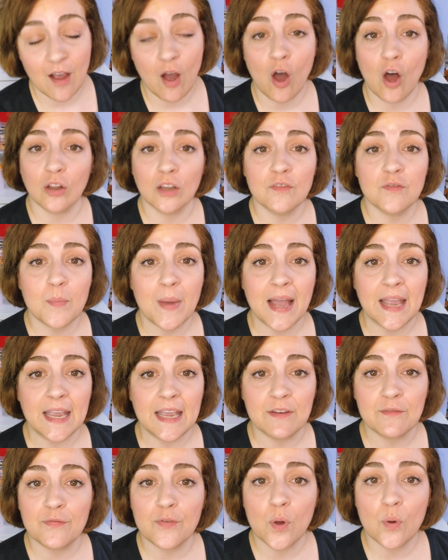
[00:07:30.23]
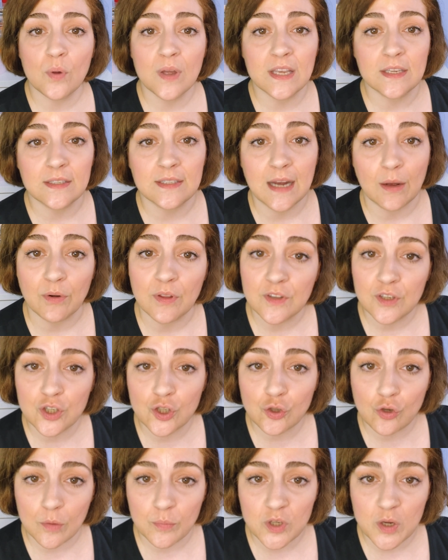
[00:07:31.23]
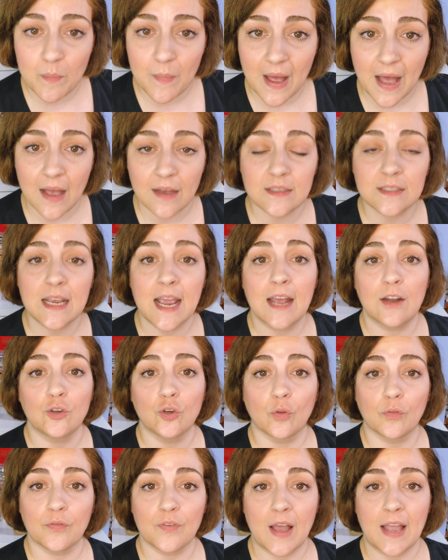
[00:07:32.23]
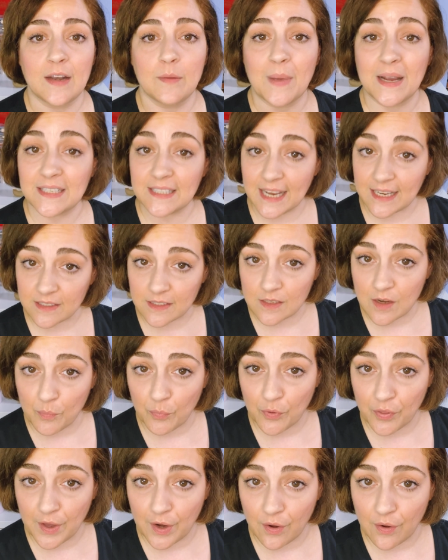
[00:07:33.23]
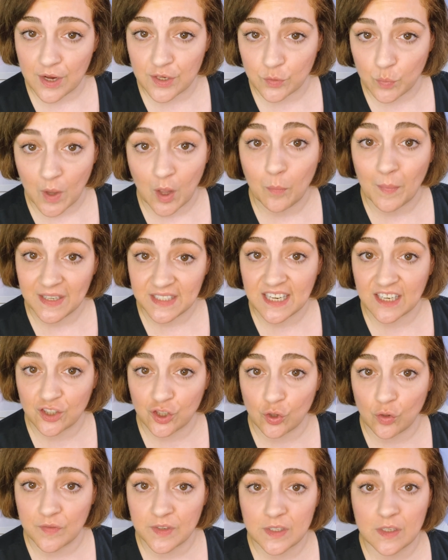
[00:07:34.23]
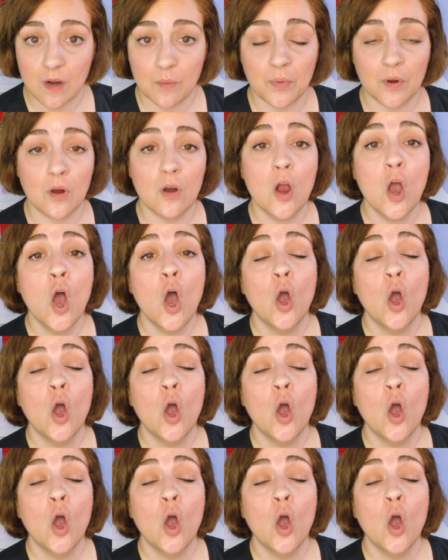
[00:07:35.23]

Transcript: All of my info is down in the description box, and you'll find my text number there as well, my text service number.